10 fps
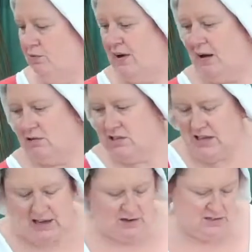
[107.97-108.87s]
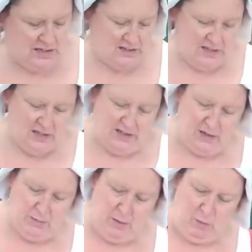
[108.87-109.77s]
flour to that because that's a little
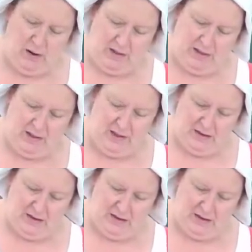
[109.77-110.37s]
bit wet there.